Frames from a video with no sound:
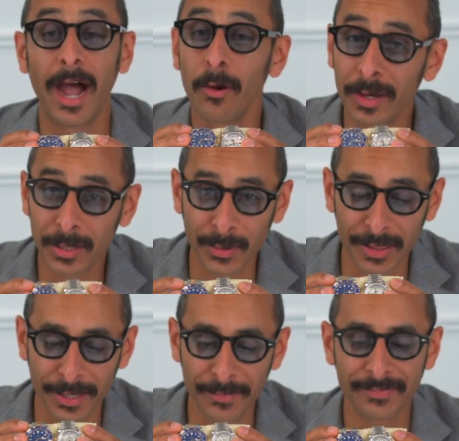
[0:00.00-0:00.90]
I went
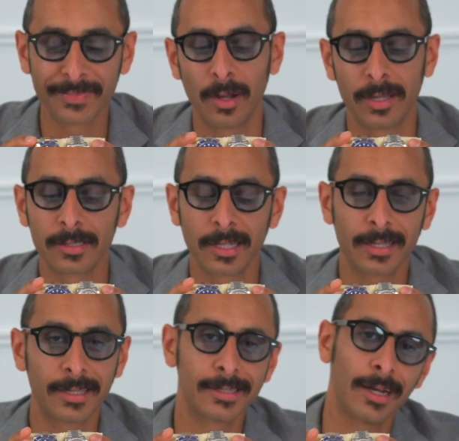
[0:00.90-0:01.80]
with him. He's
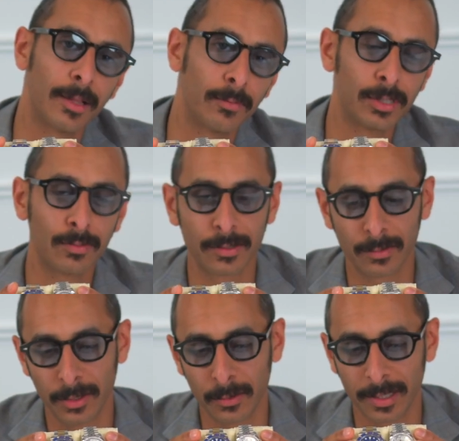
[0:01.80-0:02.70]
like, Salem, which one
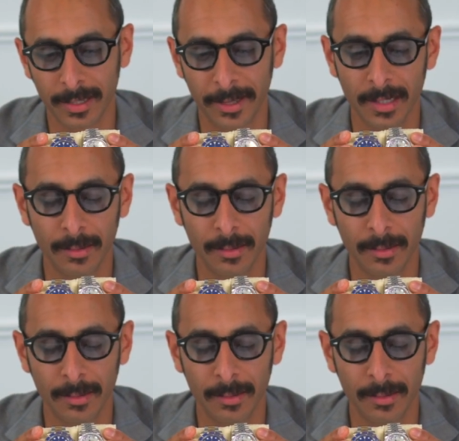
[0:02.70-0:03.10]
do you want to get?